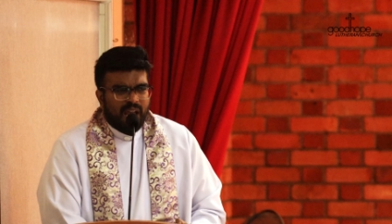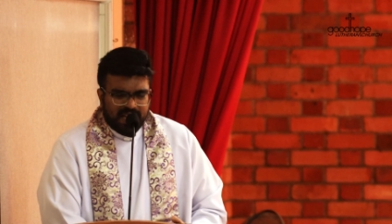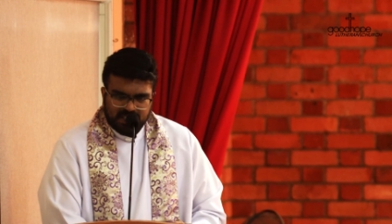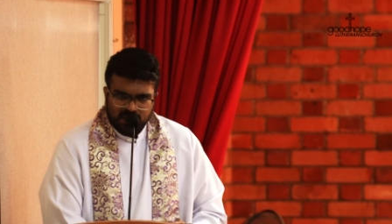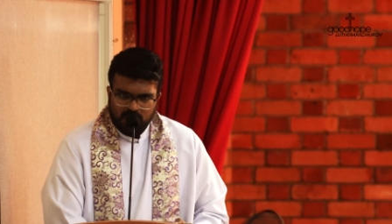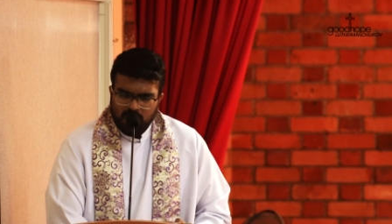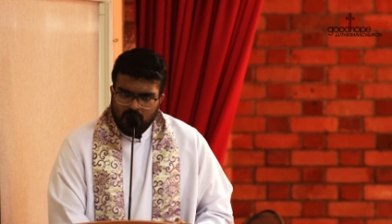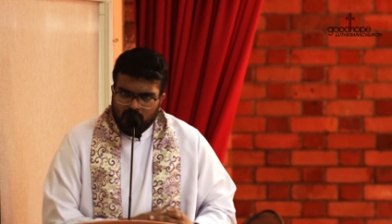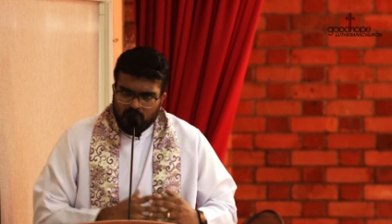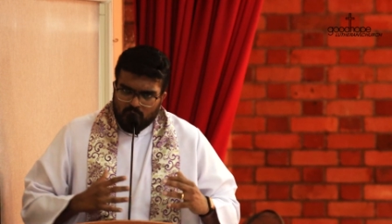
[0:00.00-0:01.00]
And so
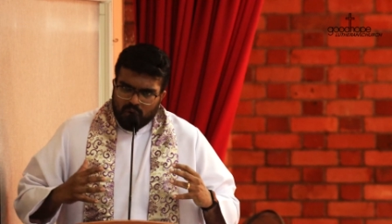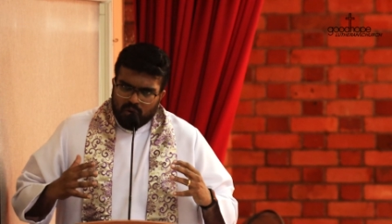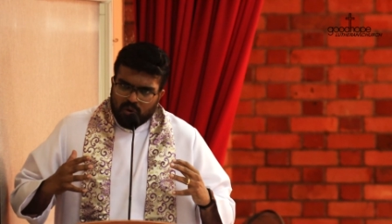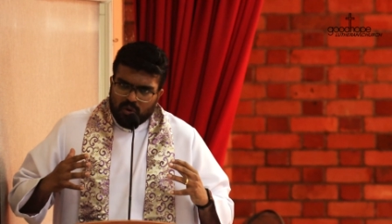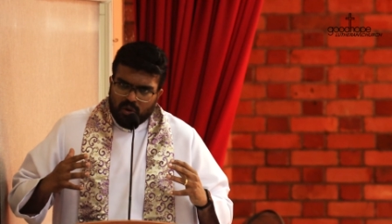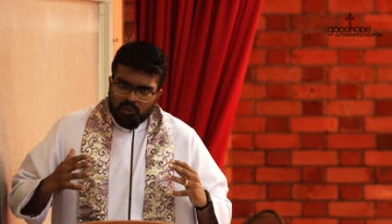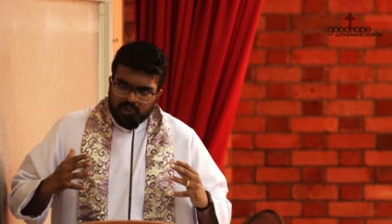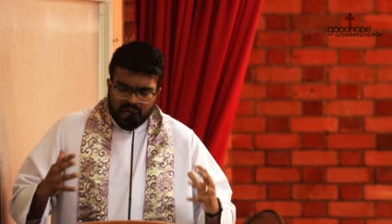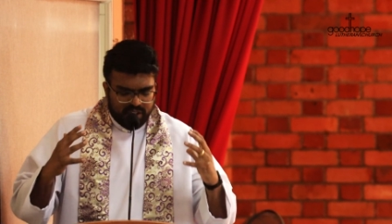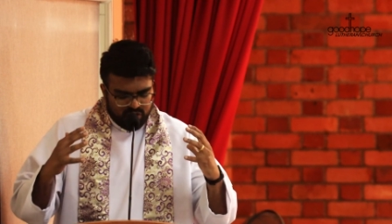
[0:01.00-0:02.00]

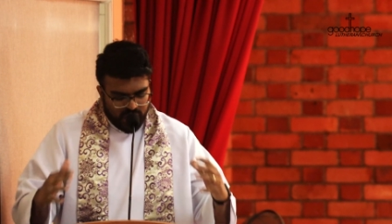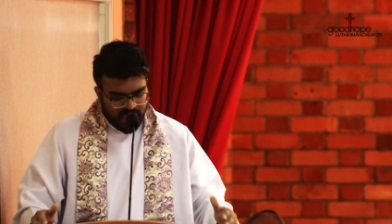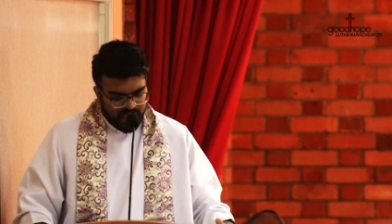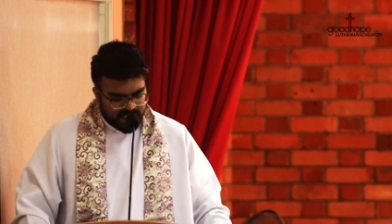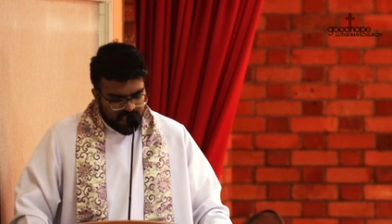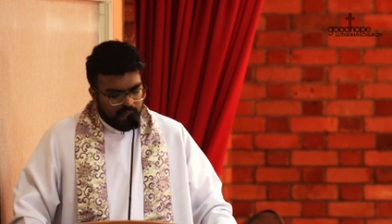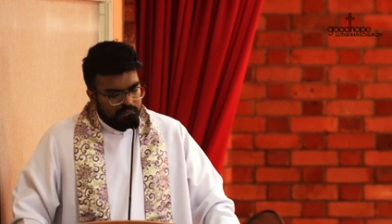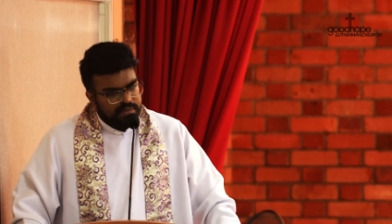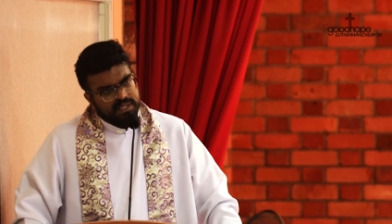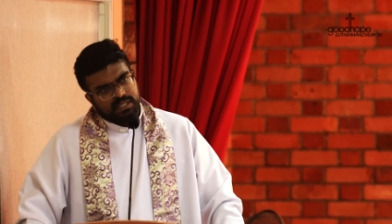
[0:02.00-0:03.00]
we are in trying
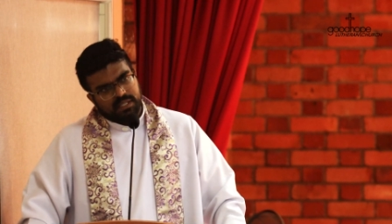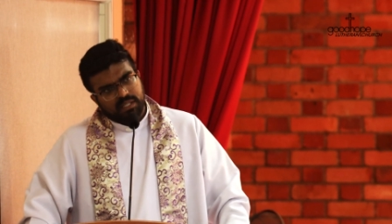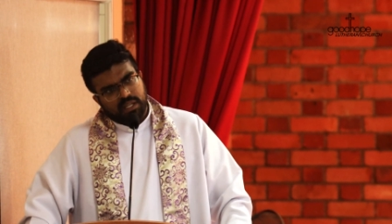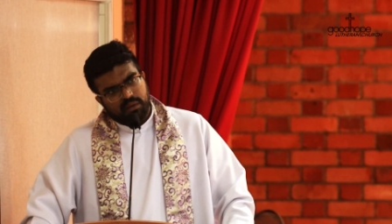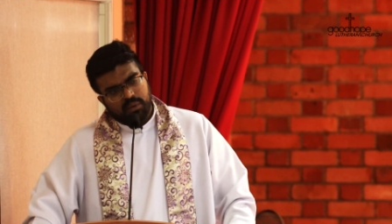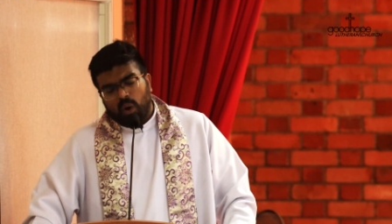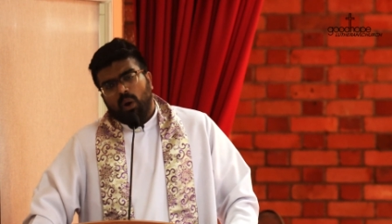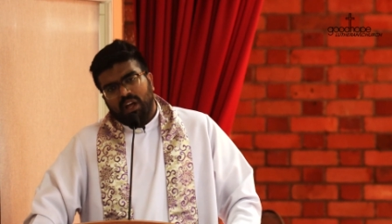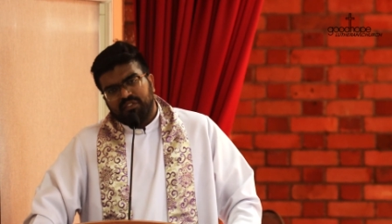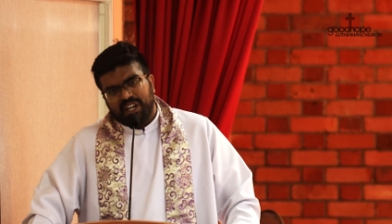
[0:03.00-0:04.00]
times. We
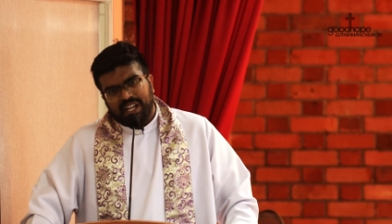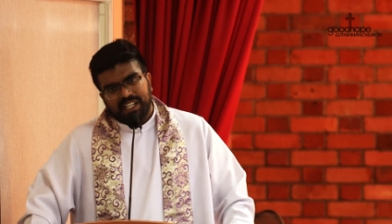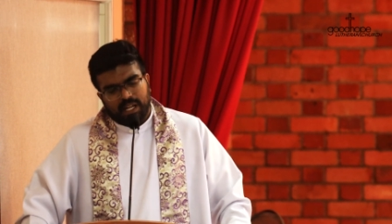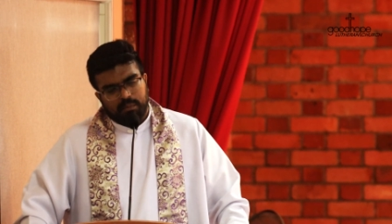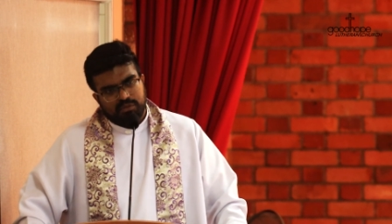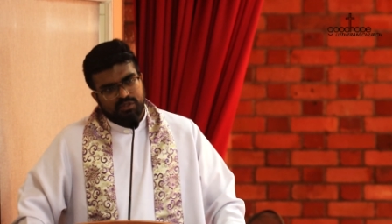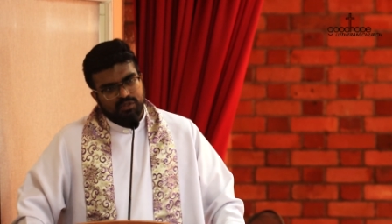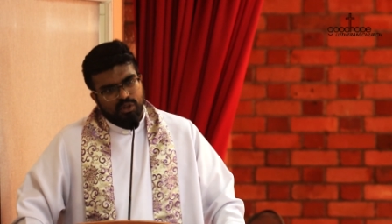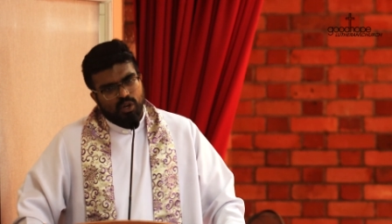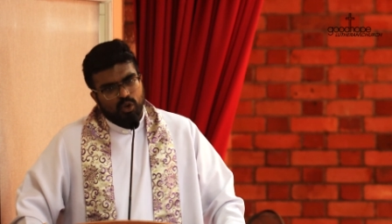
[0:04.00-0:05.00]
all have trying
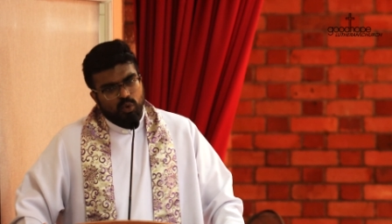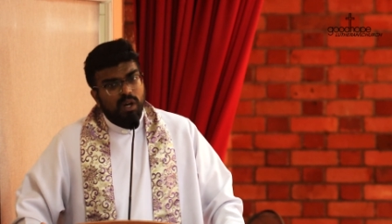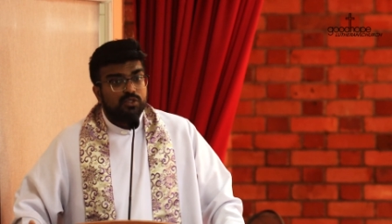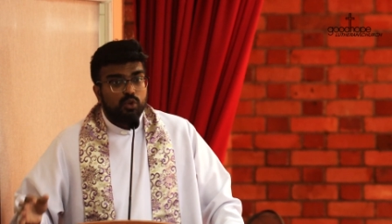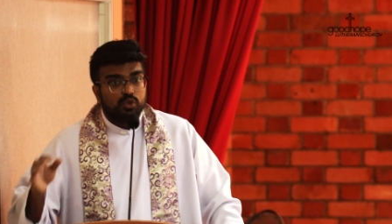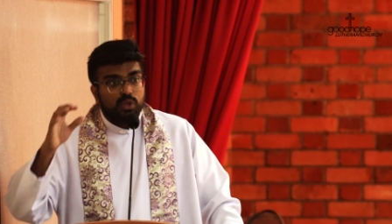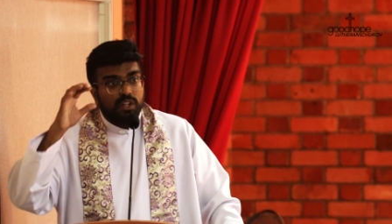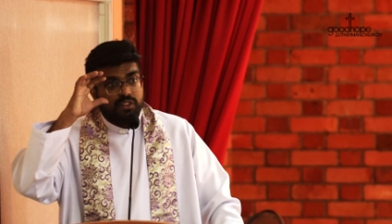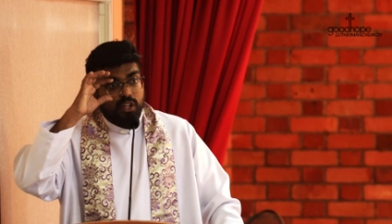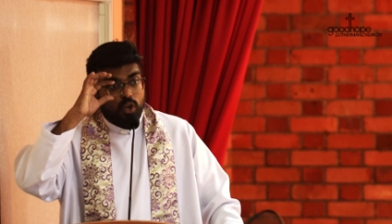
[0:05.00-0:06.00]
times. You ask those who
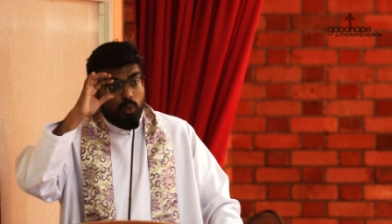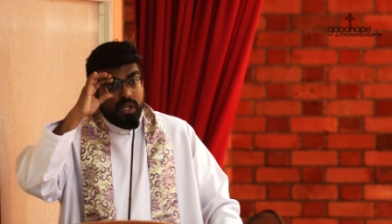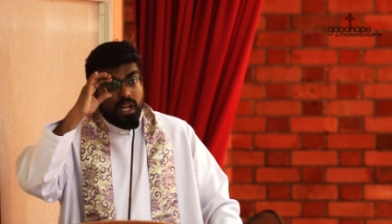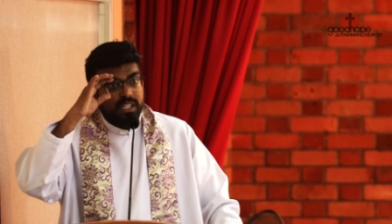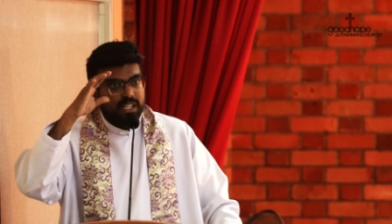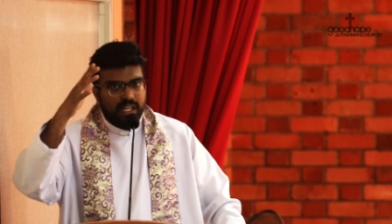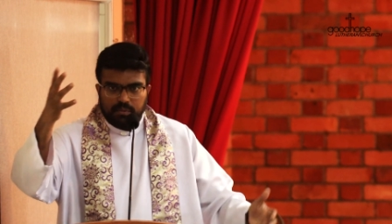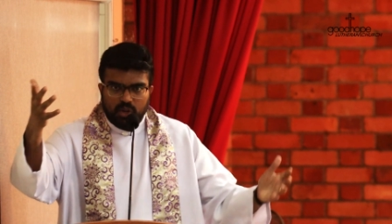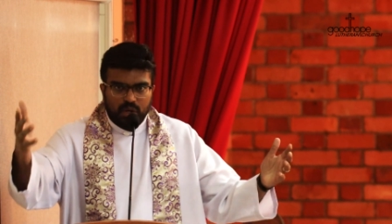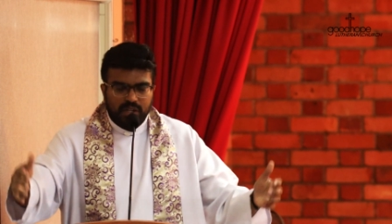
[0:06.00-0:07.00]
lived in the COVID 19
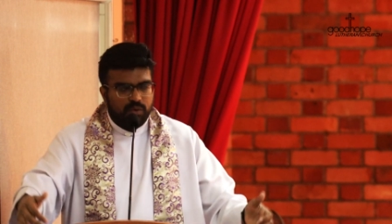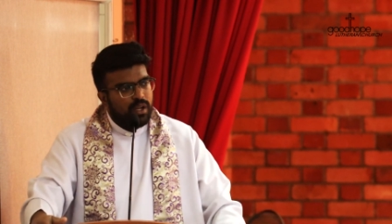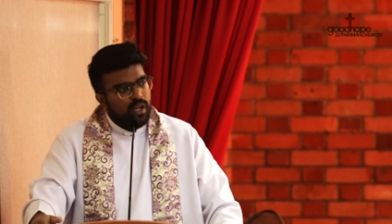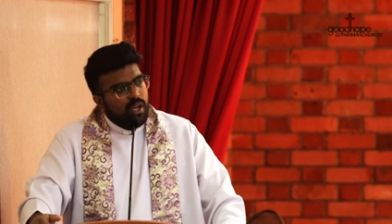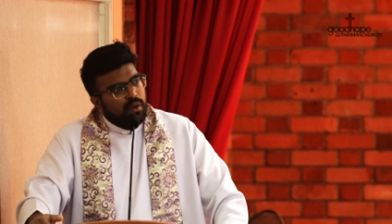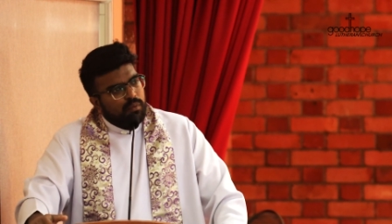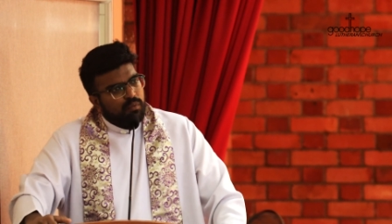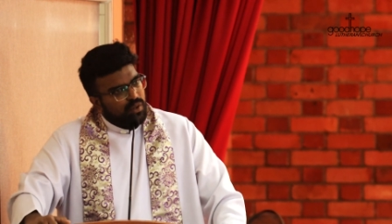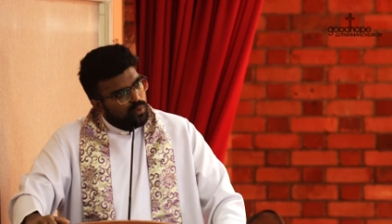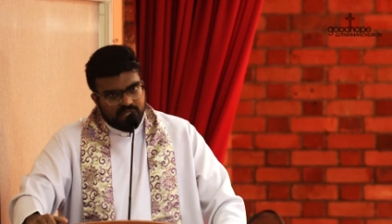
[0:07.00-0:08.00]
time, we all did, right?
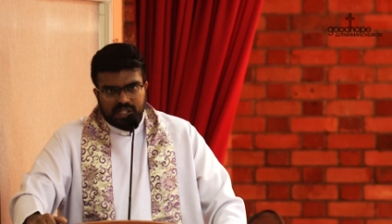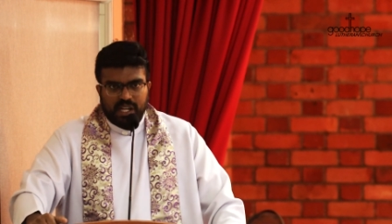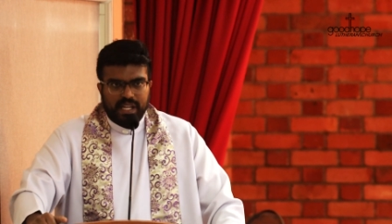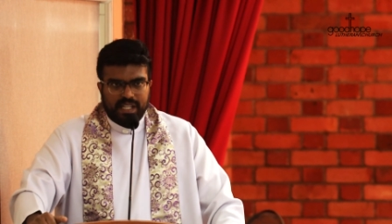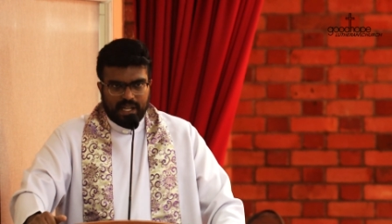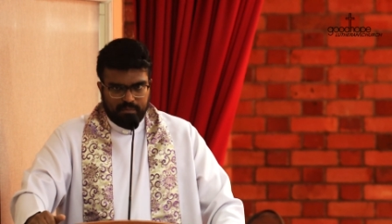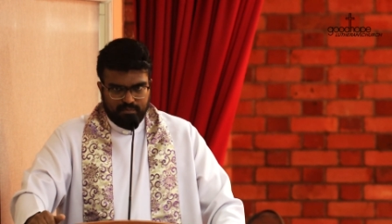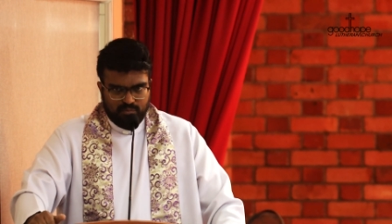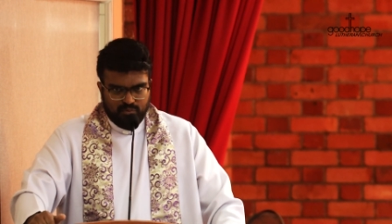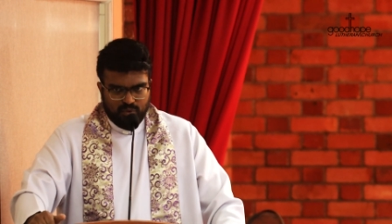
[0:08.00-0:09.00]
It was a trying time.